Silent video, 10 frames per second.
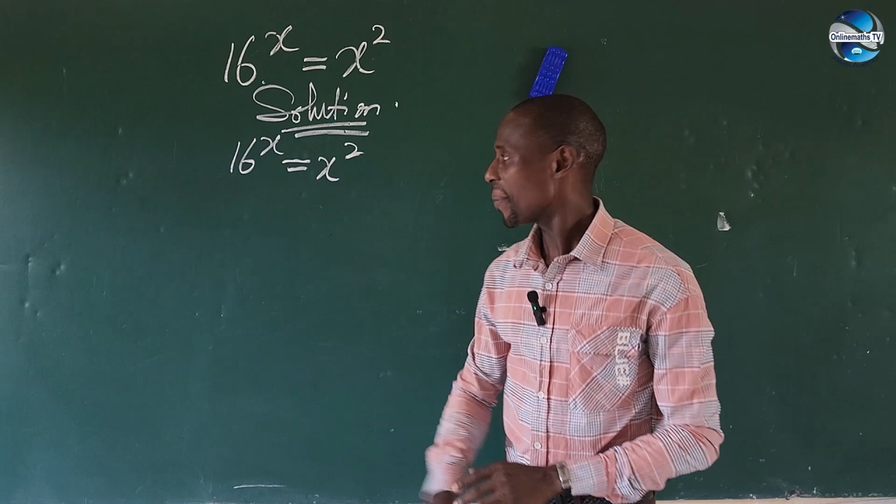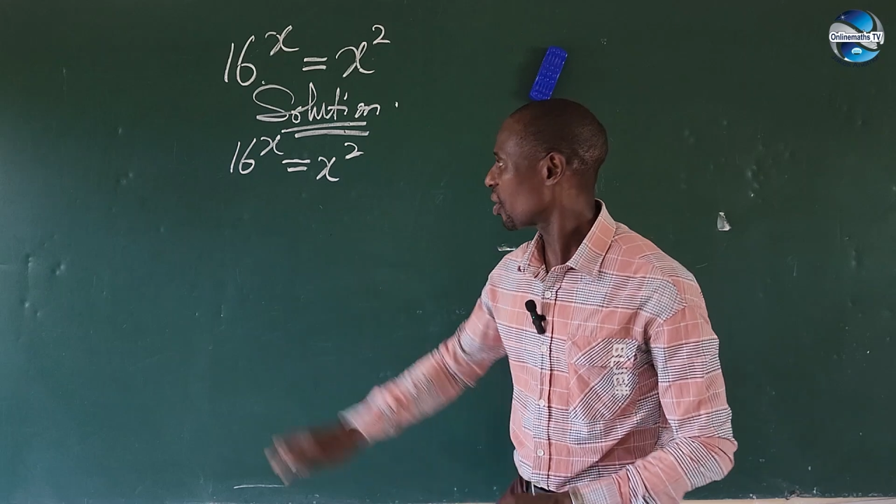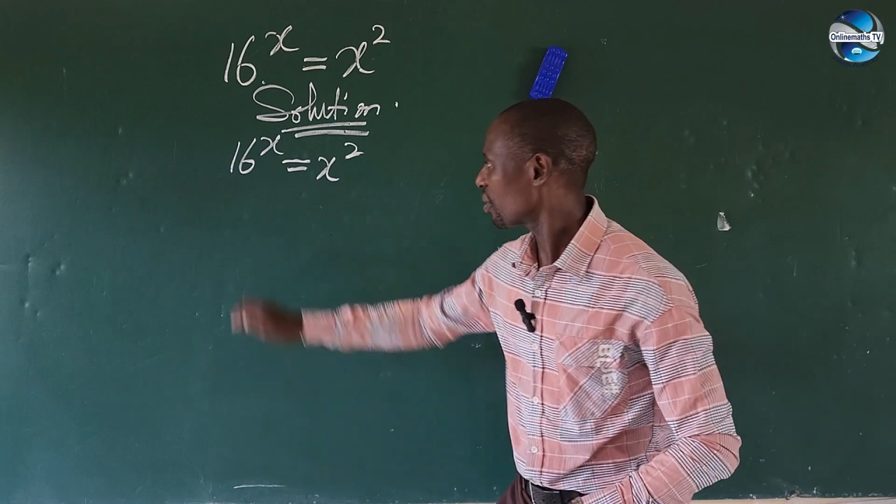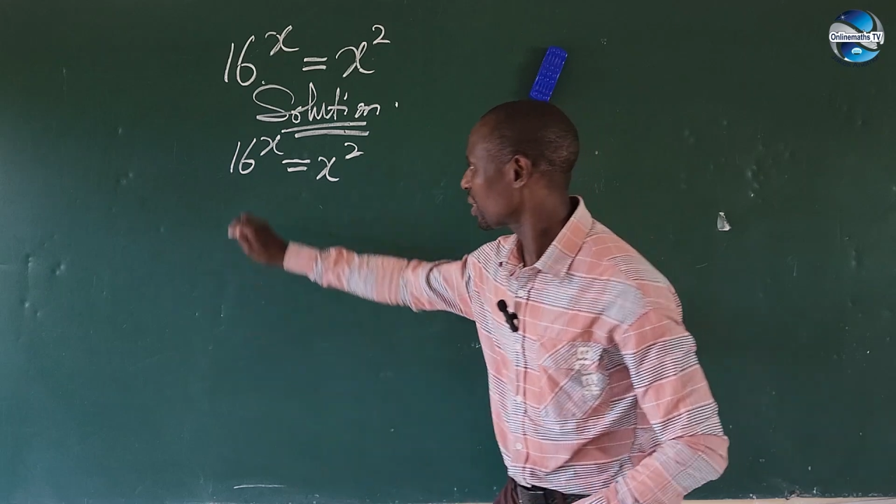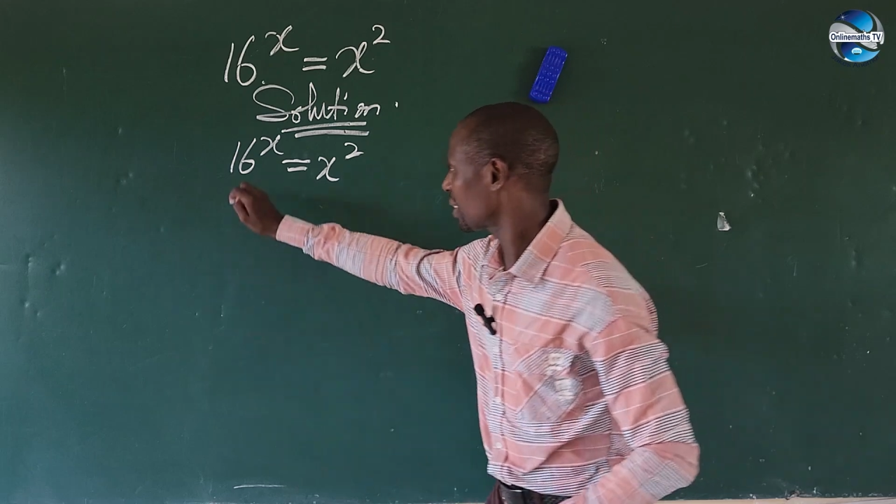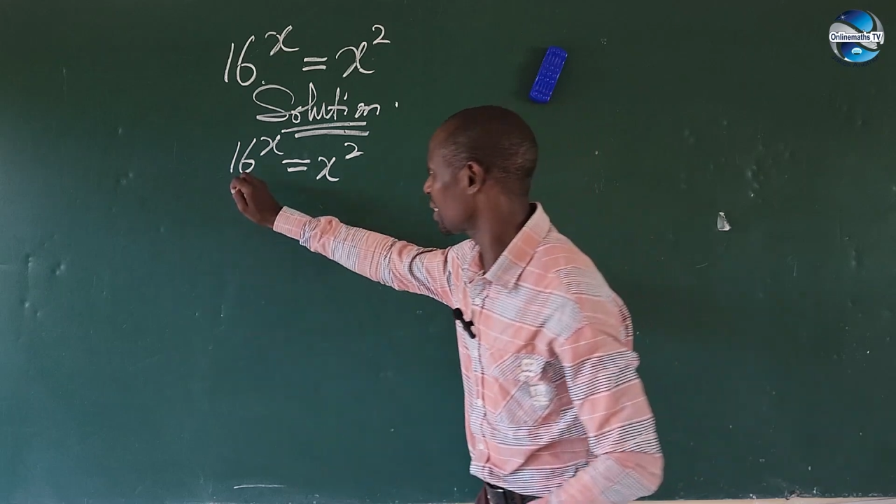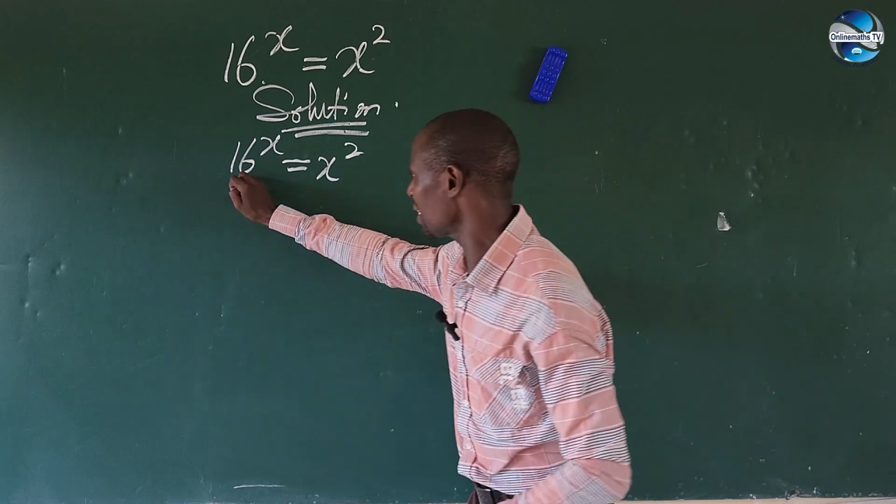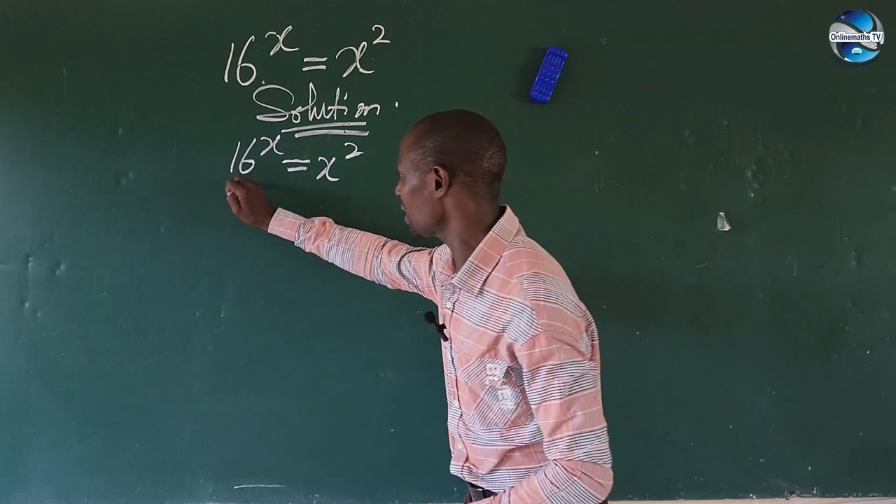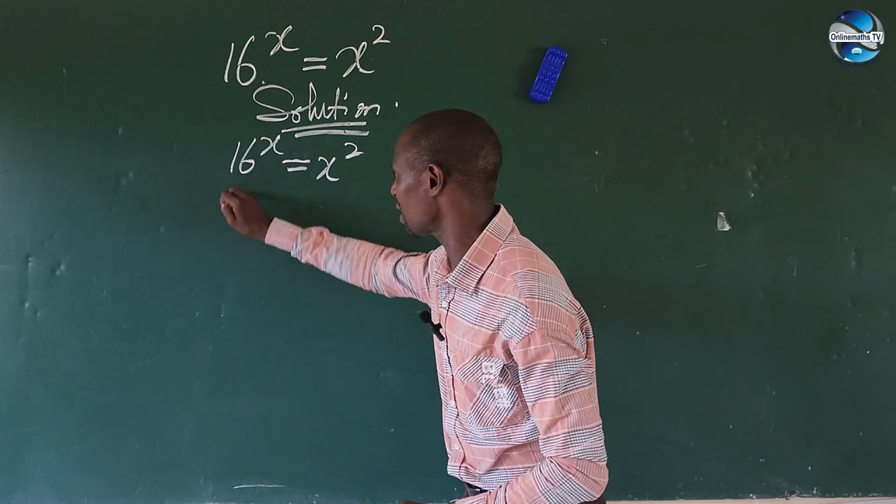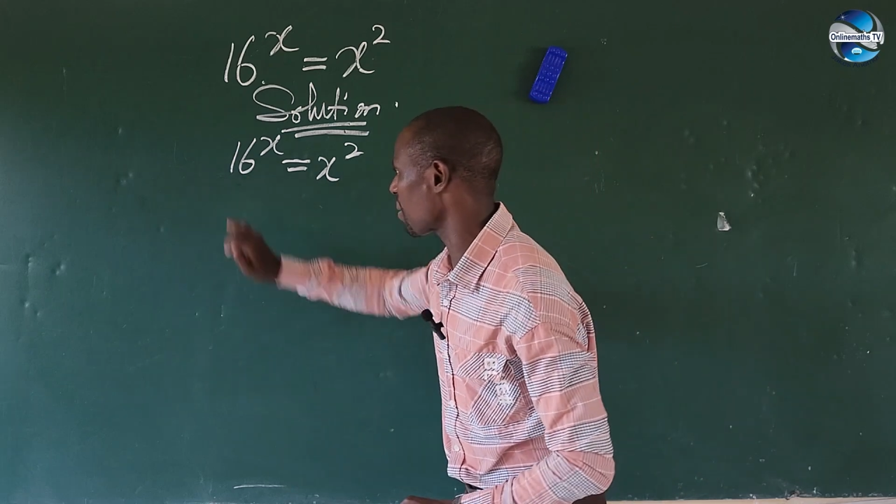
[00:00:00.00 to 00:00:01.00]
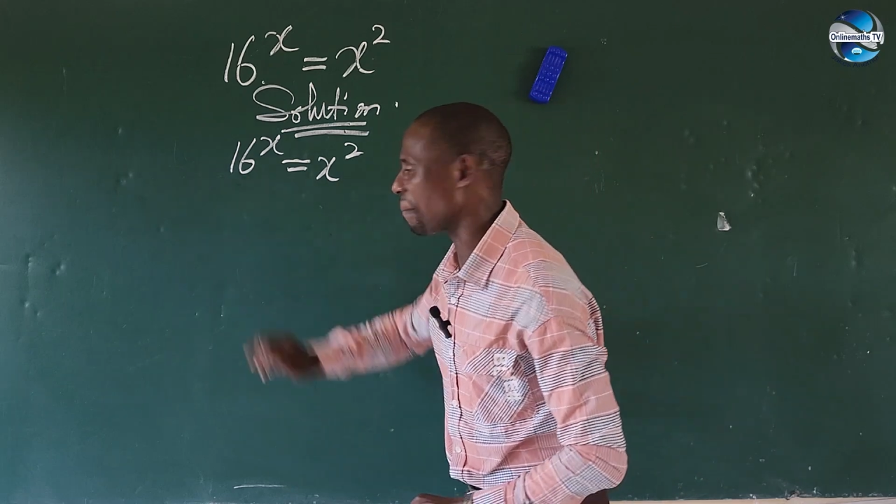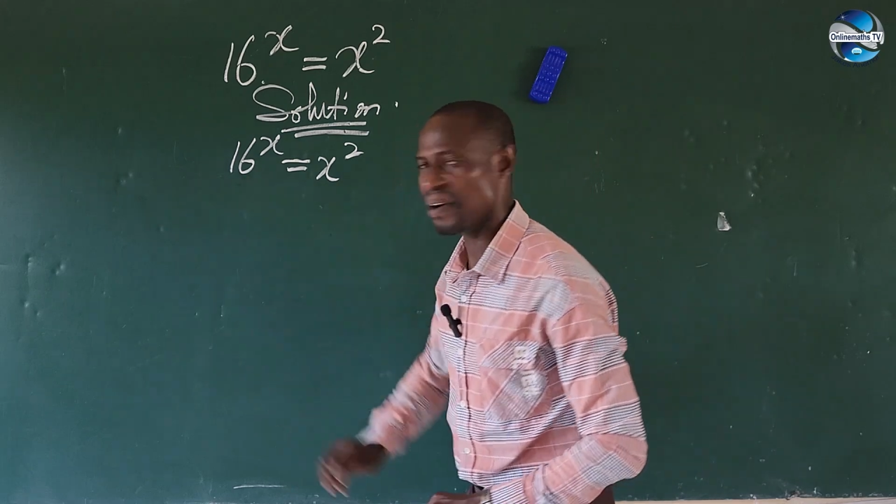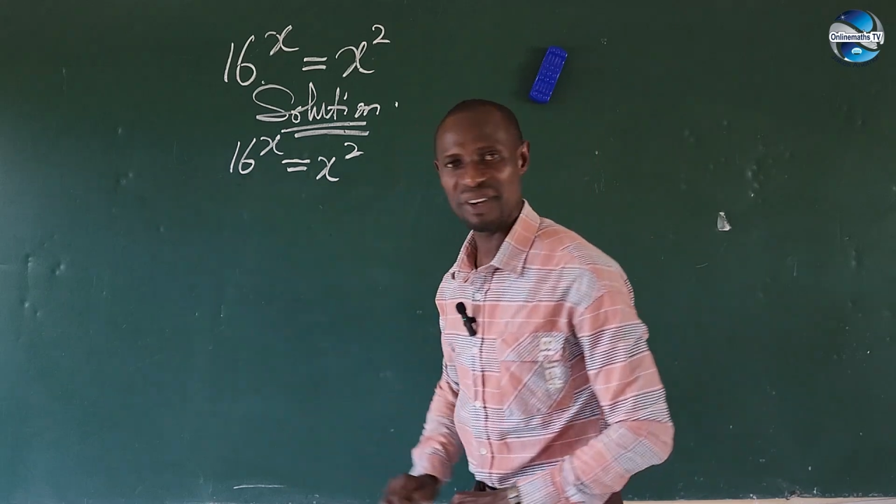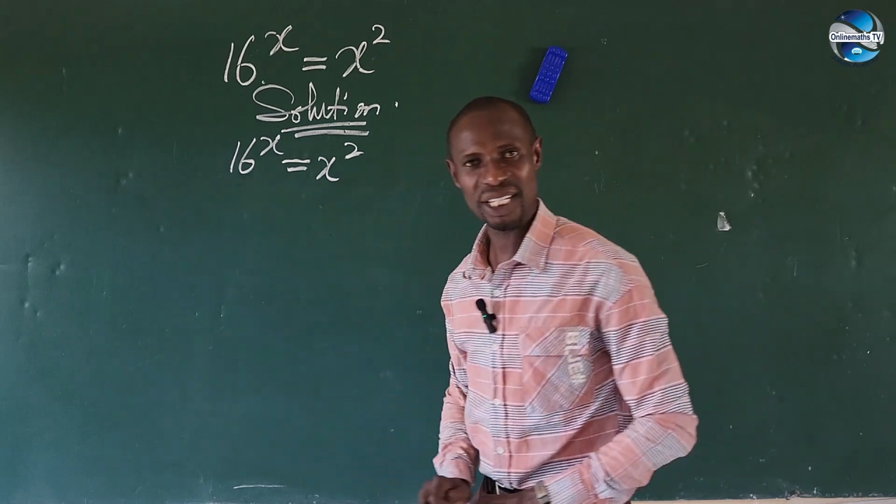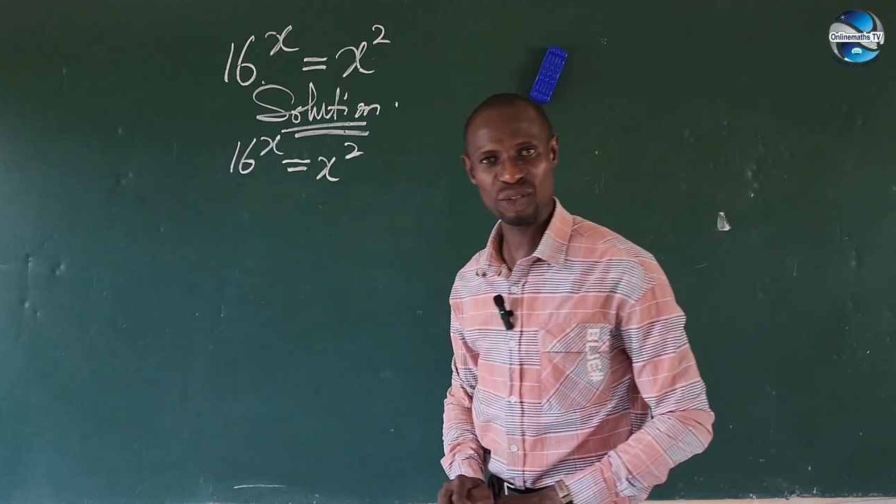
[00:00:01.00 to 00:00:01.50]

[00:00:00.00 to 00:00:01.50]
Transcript: because this is a perfect